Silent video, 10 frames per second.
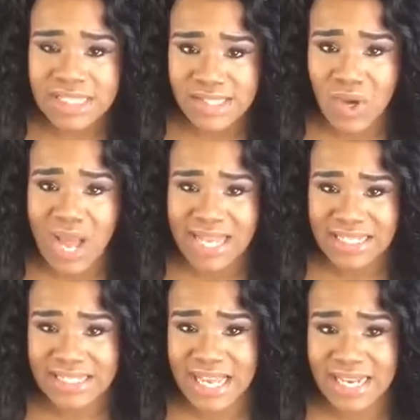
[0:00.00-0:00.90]
So I
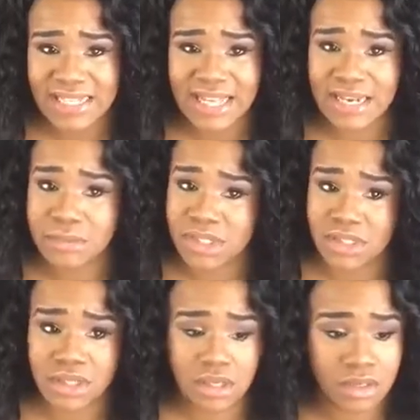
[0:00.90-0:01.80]
decided that I'm
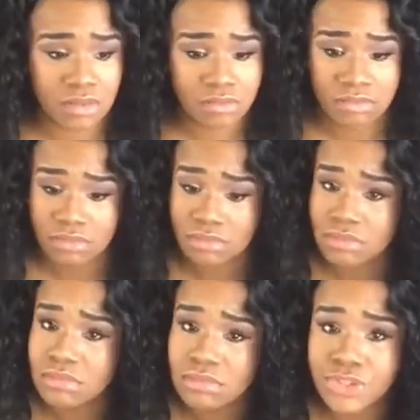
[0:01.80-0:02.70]
just gonna,
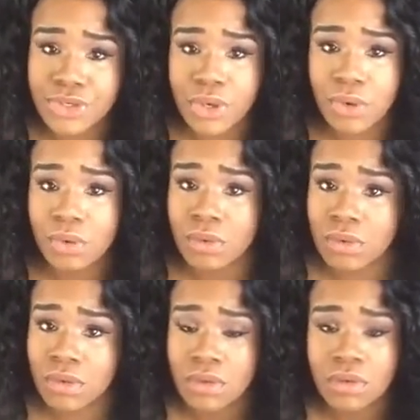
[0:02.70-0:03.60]
you know,
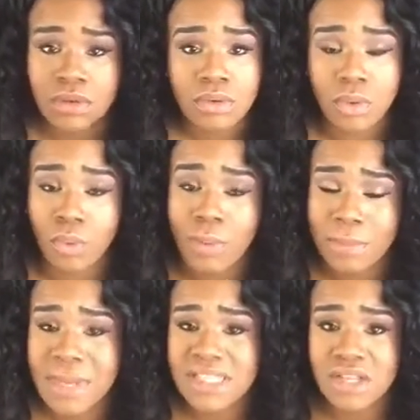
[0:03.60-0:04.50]

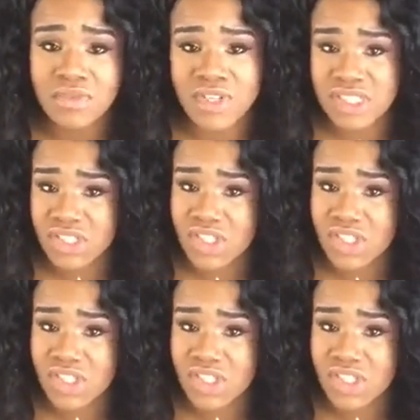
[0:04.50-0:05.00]
whip myself into